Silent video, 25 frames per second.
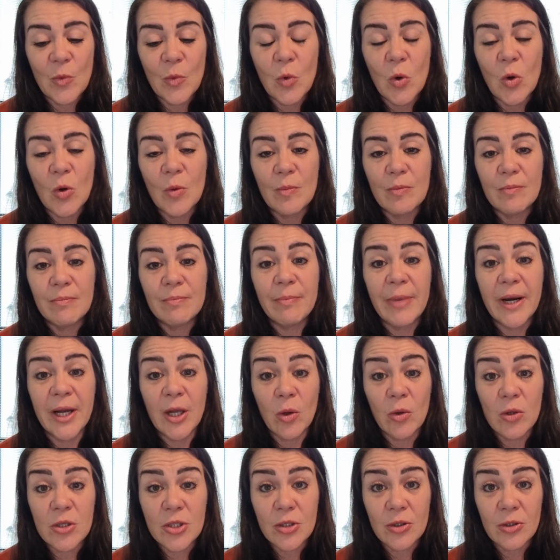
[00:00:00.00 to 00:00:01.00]
what
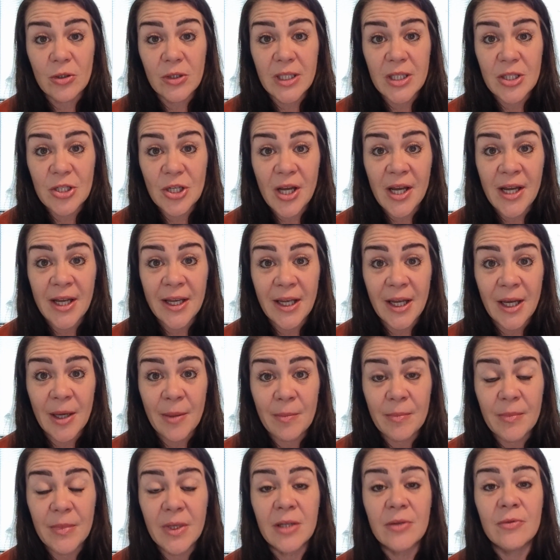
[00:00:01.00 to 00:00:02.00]
biological age I
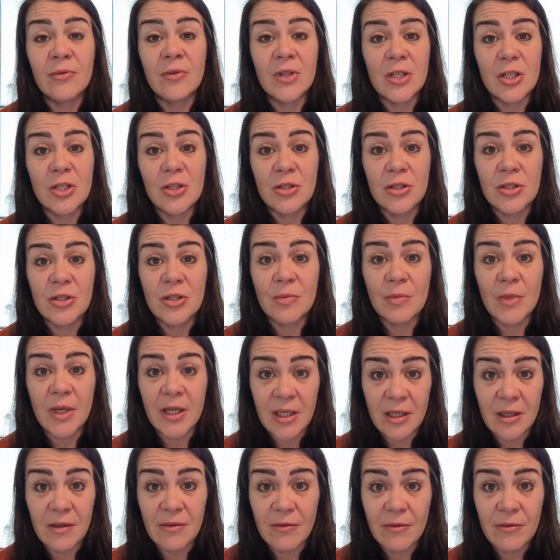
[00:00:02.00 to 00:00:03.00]
am in relation to
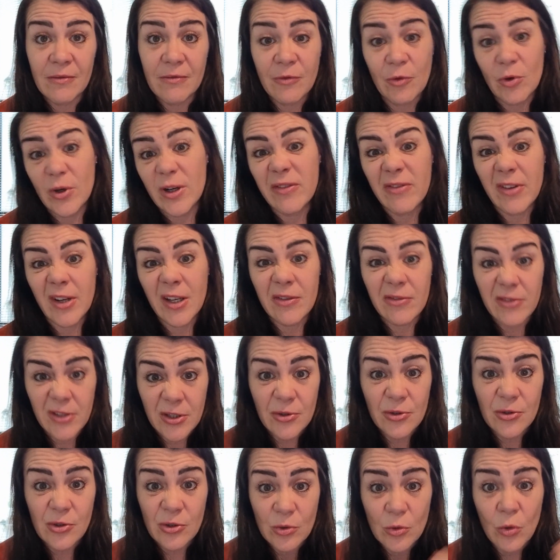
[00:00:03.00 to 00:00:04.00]
my 45
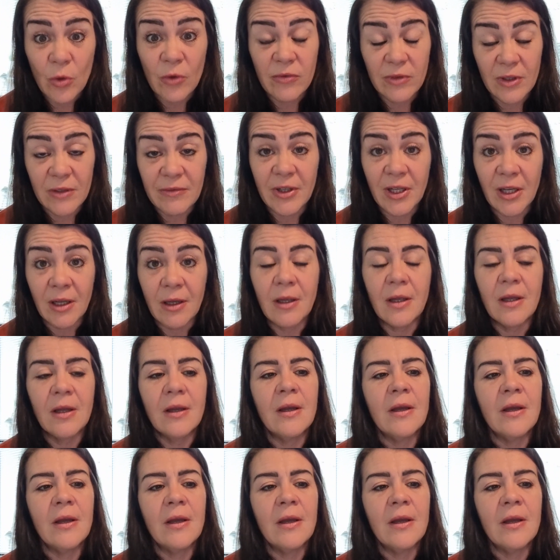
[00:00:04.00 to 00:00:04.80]
years of living.